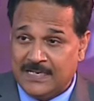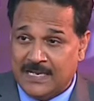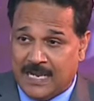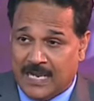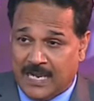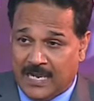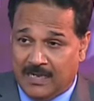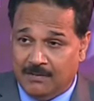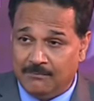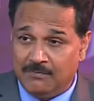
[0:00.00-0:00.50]

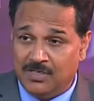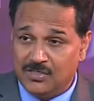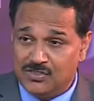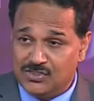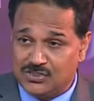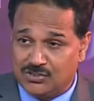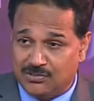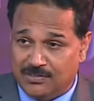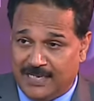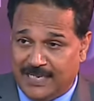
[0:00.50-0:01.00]
how
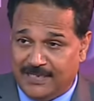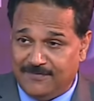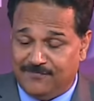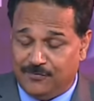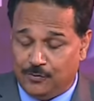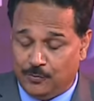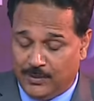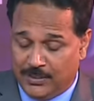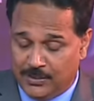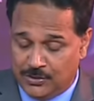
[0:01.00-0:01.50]
much life
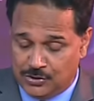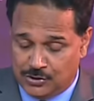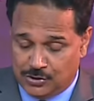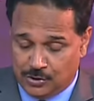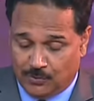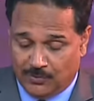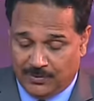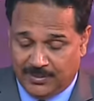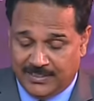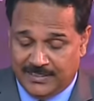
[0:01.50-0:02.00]
you
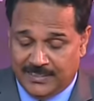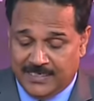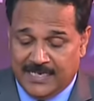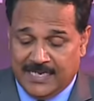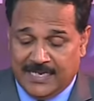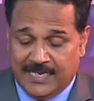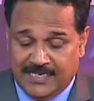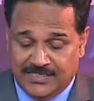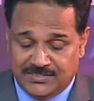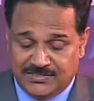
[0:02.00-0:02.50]
enjoy
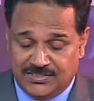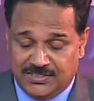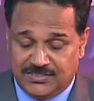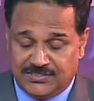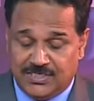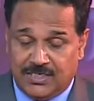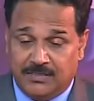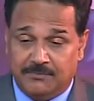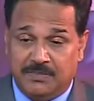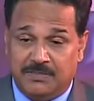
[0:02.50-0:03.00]
is
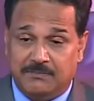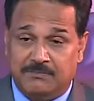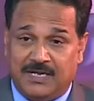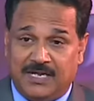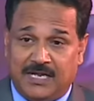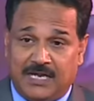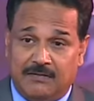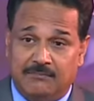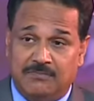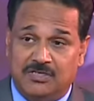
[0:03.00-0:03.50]
determined by
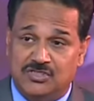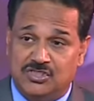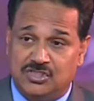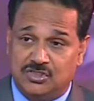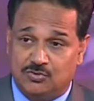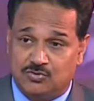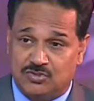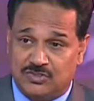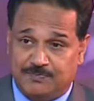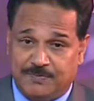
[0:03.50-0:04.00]
how much
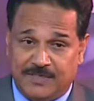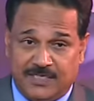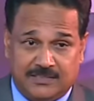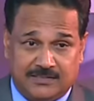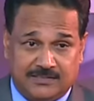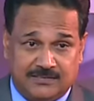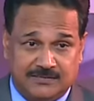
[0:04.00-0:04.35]
you speak.